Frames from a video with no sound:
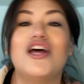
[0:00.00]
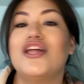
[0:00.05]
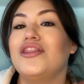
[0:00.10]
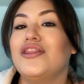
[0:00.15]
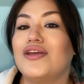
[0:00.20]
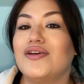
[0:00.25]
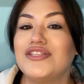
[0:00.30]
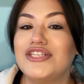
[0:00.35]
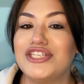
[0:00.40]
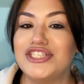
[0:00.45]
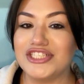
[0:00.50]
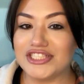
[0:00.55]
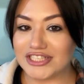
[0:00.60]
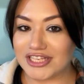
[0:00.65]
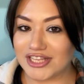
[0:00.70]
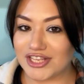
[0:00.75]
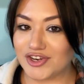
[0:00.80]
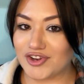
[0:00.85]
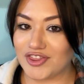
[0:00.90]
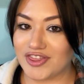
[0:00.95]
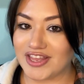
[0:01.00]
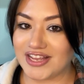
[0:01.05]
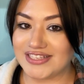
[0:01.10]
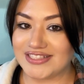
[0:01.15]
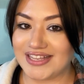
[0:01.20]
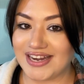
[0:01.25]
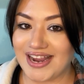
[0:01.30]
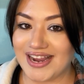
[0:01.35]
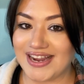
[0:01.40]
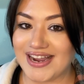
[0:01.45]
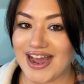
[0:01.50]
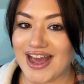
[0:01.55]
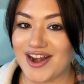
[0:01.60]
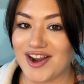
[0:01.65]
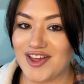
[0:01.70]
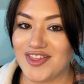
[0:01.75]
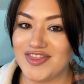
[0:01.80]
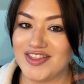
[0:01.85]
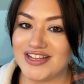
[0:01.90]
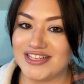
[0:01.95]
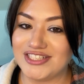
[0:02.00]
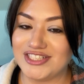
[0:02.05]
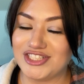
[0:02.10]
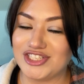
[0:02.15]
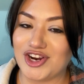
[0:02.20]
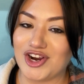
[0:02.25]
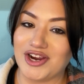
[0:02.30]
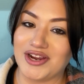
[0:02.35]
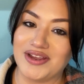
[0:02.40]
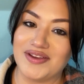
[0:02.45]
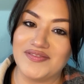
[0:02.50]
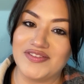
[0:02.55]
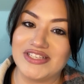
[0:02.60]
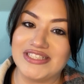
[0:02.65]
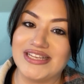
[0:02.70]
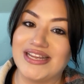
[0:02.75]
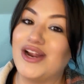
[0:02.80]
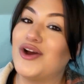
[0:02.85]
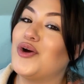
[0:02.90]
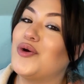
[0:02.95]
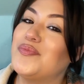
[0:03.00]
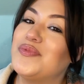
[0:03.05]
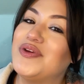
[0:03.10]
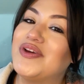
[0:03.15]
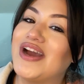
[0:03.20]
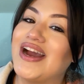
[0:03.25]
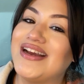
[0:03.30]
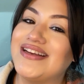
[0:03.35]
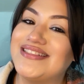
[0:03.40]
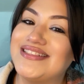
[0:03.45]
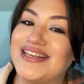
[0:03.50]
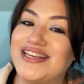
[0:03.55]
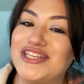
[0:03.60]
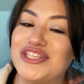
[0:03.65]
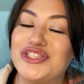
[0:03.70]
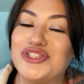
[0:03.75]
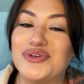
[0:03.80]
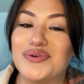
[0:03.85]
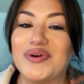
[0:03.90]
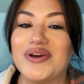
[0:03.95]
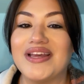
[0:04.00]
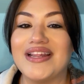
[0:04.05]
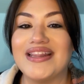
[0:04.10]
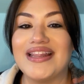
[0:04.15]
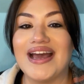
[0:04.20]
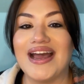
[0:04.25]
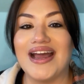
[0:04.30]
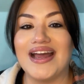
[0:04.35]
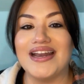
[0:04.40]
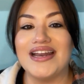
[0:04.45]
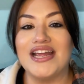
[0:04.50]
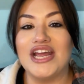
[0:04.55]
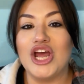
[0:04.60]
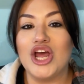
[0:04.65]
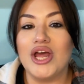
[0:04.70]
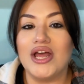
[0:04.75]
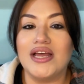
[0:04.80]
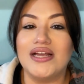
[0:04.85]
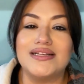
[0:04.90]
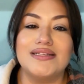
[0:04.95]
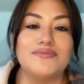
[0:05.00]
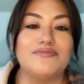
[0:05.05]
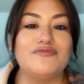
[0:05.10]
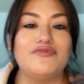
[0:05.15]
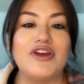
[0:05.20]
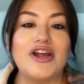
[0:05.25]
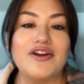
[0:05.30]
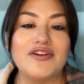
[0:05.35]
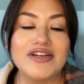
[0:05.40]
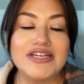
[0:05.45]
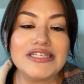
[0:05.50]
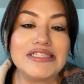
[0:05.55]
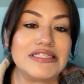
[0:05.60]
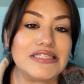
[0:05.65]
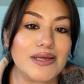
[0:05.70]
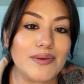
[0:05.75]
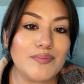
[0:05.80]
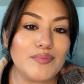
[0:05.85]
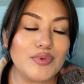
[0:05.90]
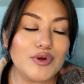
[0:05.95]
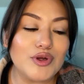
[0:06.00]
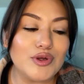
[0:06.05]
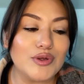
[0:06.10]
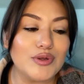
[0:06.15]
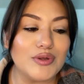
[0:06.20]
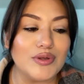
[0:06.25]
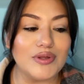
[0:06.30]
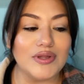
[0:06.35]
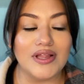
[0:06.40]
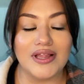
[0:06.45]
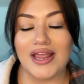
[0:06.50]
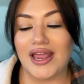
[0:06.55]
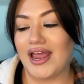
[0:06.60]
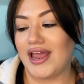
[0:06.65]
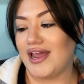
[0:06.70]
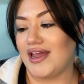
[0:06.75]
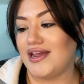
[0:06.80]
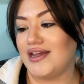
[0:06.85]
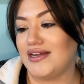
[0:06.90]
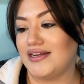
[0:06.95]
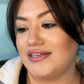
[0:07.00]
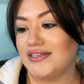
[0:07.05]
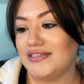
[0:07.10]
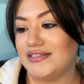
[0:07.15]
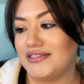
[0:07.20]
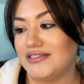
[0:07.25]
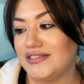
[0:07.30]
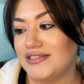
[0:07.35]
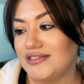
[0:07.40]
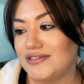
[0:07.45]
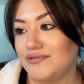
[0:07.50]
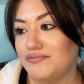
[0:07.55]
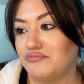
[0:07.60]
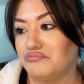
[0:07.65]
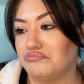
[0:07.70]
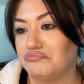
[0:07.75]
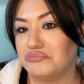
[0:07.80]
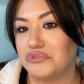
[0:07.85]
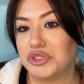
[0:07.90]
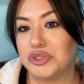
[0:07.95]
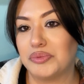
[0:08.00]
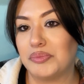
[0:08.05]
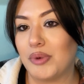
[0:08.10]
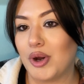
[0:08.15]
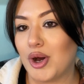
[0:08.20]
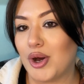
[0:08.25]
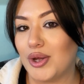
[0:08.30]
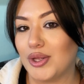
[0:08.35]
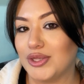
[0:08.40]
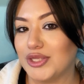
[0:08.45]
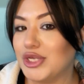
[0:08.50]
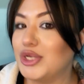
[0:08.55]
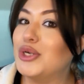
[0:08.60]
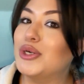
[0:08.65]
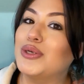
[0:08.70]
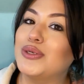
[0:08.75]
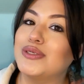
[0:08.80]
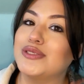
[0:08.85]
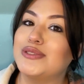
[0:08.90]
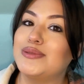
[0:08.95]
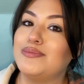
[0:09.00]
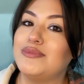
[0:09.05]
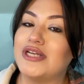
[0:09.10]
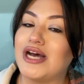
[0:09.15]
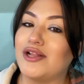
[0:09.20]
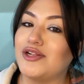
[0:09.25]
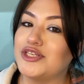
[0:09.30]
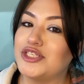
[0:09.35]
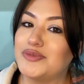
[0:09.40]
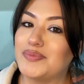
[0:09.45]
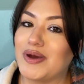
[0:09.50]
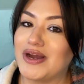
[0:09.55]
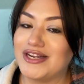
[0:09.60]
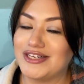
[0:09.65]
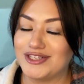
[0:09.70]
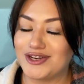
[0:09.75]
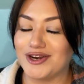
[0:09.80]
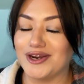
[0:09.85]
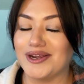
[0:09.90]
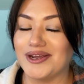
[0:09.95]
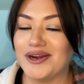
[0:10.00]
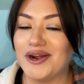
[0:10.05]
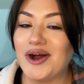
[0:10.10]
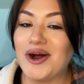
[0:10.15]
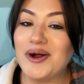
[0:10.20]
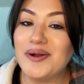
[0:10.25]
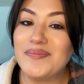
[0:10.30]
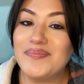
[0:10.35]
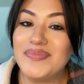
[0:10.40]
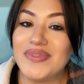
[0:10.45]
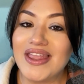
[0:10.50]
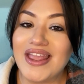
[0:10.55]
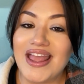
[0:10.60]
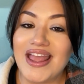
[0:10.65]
those are just the little things that I got on this Target visit. Hope you guys enjoyed that very simple and small little dollar spot Target haul.